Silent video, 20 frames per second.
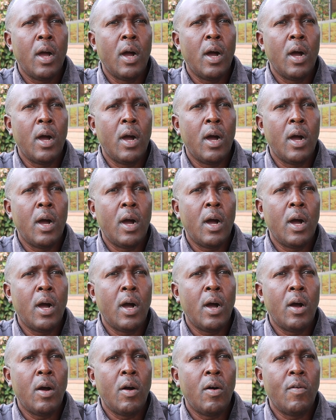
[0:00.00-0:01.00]

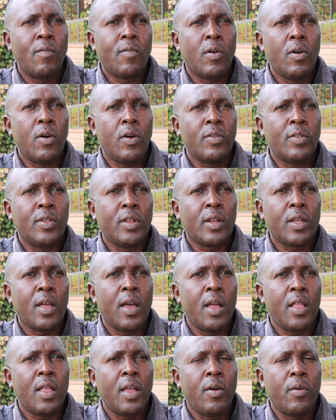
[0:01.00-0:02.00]
Uh, of course, in
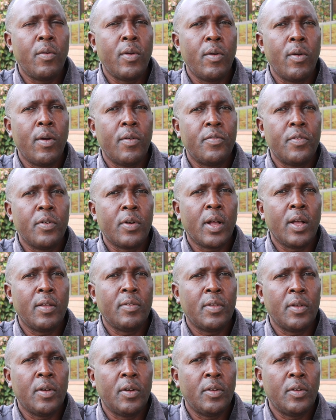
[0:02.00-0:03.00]
Kenya, we were
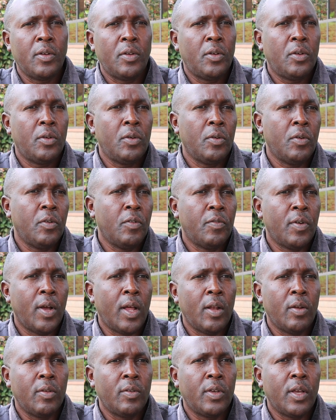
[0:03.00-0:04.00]
focusing on two
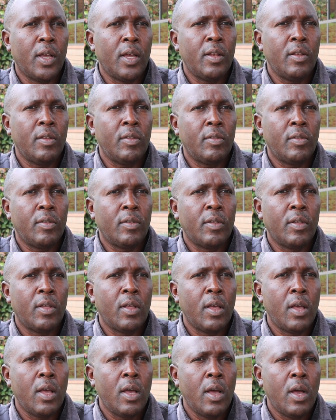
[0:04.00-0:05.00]
value chains,
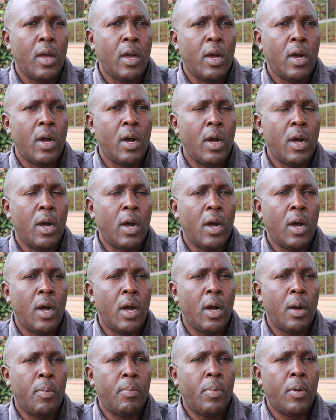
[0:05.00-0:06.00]

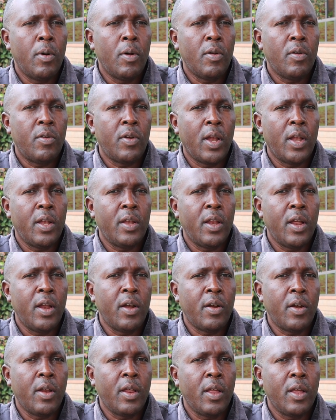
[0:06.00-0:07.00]
uh, poultry and
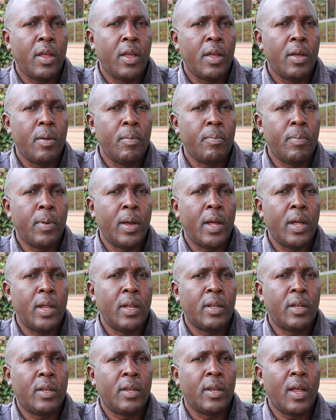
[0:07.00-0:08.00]
dairy,
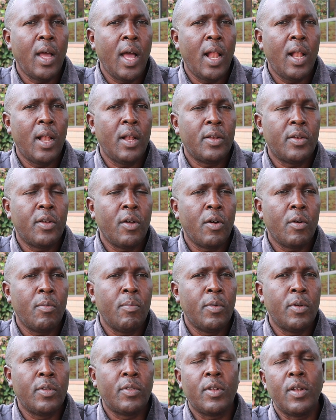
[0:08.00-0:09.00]
but I'll talk
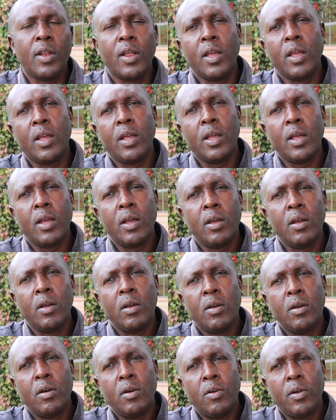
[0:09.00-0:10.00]
mostly
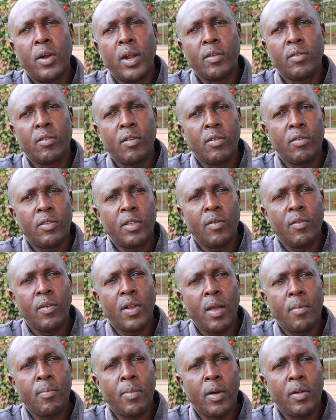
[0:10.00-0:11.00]
or
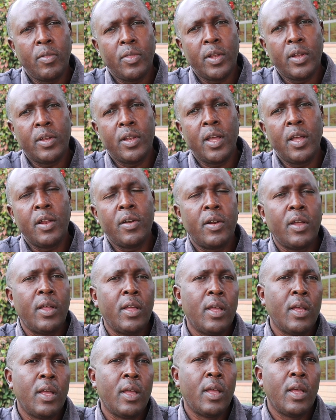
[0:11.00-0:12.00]
exclusively about the dairy
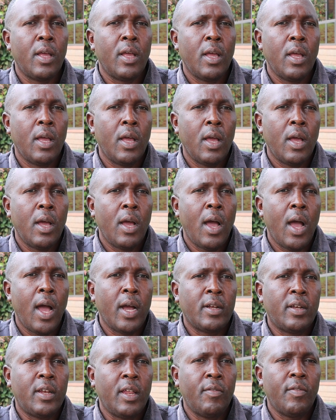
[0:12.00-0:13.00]

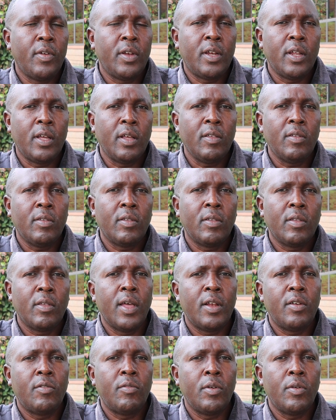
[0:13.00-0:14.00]
activities
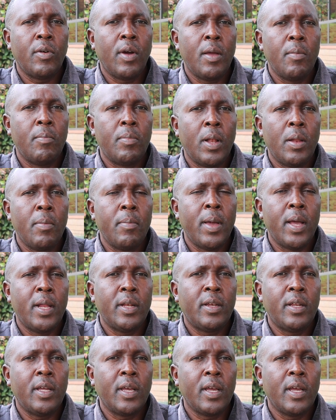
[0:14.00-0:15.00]
that we were
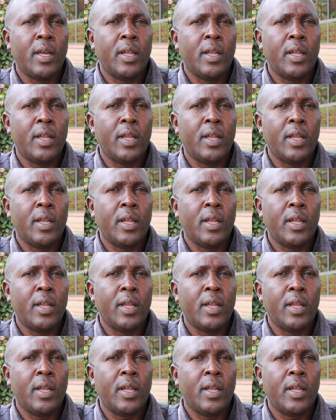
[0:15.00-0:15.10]
implementing